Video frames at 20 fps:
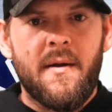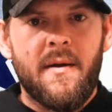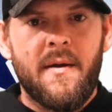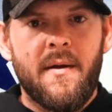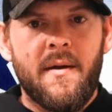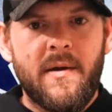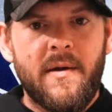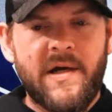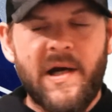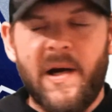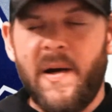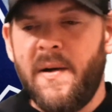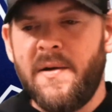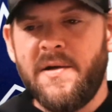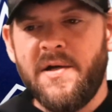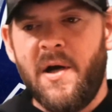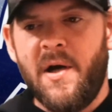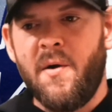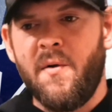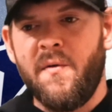Jerry
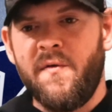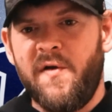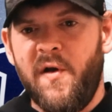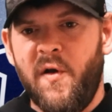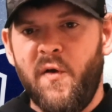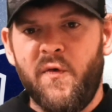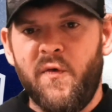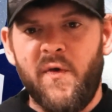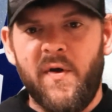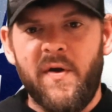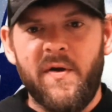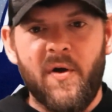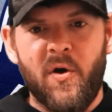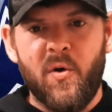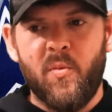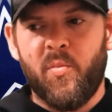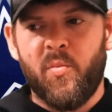Jones usually don't